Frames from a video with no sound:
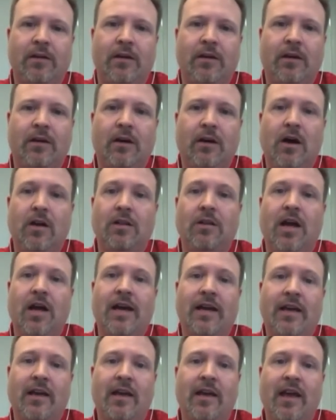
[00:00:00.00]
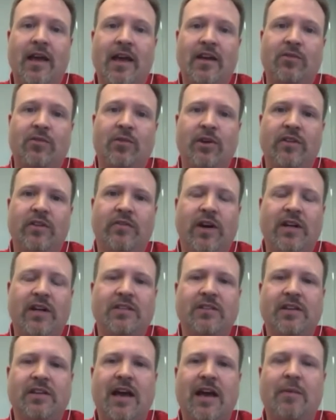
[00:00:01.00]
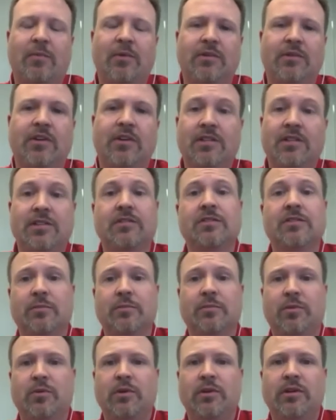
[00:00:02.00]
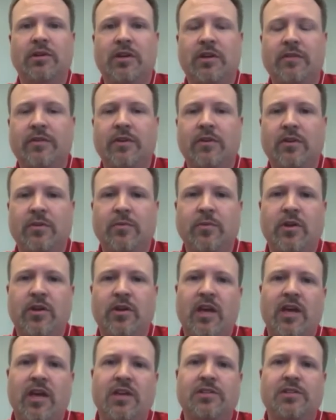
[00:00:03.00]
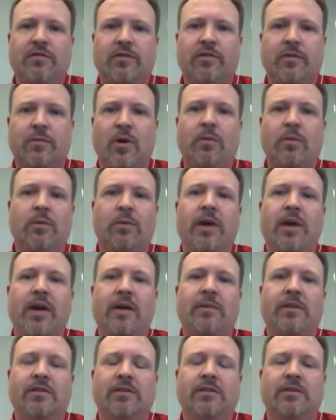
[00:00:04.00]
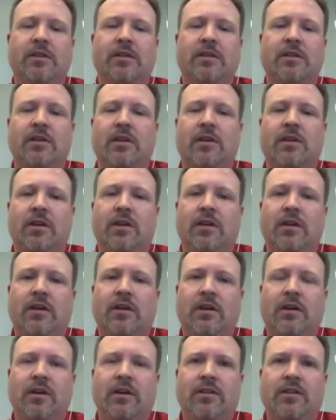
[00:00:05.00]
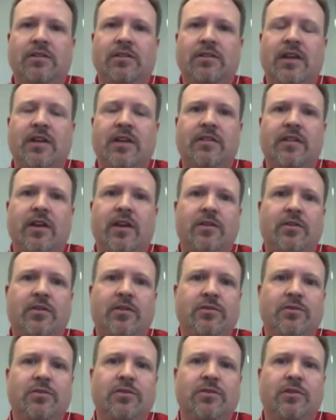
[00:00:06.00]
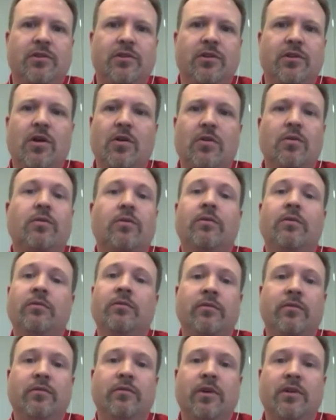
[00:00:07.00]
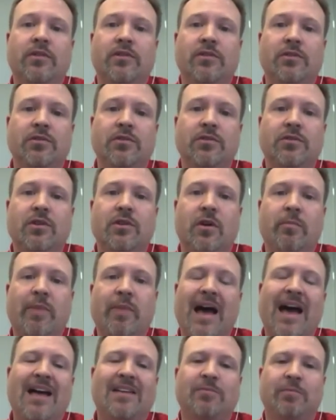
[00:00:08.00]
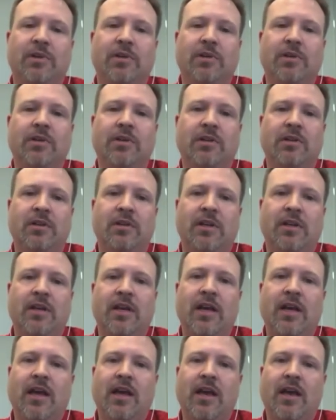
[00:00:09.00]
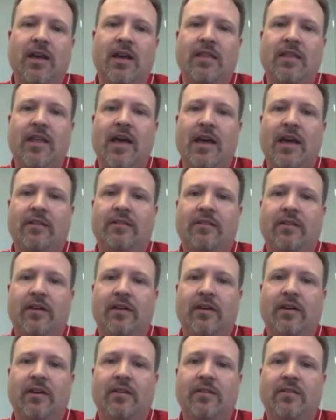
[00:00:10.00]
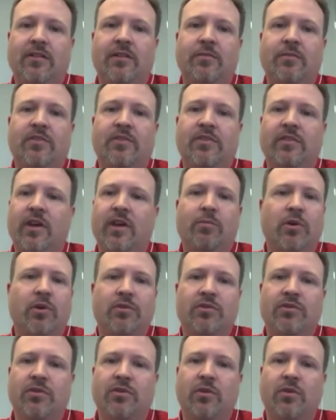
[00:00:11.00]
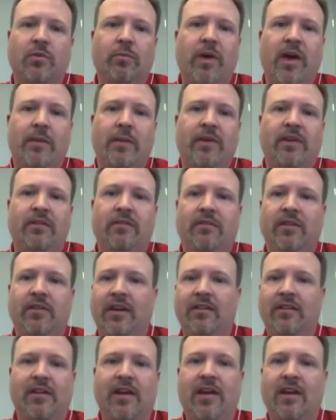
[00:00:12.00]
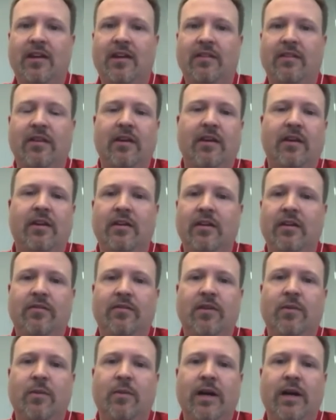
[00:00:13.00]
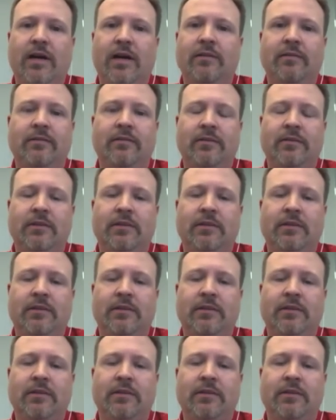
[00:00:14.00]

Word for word: Uh, unlike Android devices, Apple doesn't support near field communication for mobile payments. Uh, instead, they use their own solution called Passbook, and that's uh, it seems they approach the whole payment and ticket scanning thing in a different way.